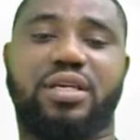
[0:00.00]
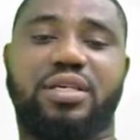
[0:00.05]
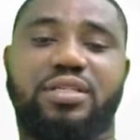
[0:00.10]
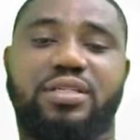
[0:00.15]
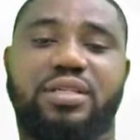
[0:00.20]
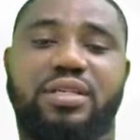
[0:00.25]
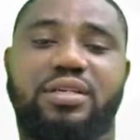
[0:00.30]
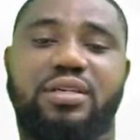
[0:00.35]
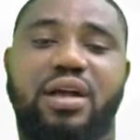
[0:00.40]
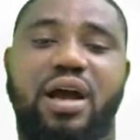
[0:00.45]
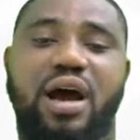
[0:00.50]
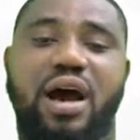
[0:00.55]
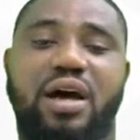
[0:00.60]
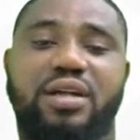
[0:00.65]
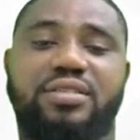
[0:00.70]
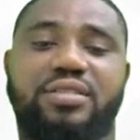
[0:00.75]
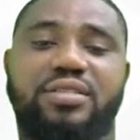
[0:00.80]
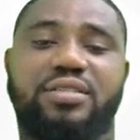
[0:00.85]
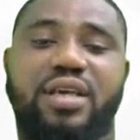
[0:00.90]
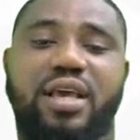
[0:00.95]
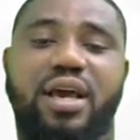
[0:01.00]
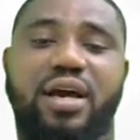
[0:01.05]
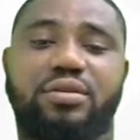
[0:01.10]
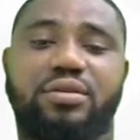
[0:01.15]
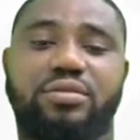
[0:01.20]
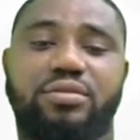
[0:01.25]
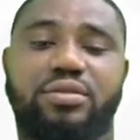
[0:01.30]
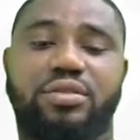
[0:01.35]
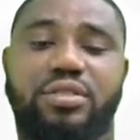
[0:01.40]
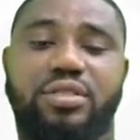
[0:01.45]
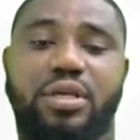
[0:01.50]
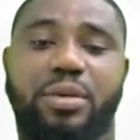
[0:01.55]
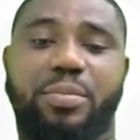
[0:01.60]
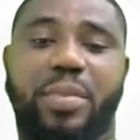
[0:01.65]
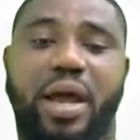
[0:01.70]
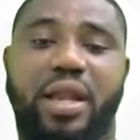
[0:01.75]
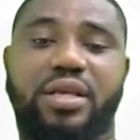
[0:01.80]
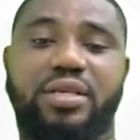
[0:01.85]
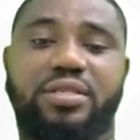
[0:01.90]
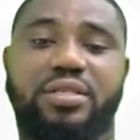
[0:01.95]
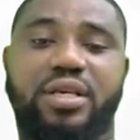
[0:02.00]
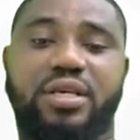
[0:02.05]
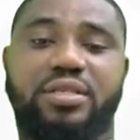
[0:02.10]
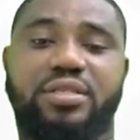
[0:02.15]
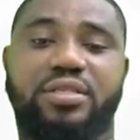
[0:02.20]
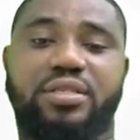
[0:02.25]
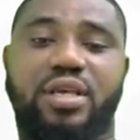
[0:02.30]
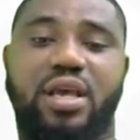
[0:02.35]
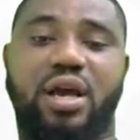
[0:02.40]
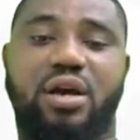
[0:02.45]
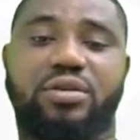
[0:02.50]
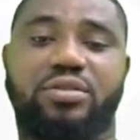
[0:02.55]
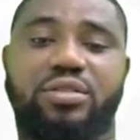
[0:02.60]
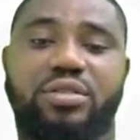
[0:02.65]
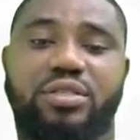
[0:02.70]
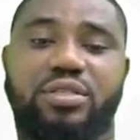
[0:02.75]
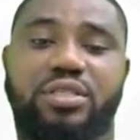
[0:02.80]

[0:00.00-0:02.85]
Is it the guard cells? Is it palisade cells?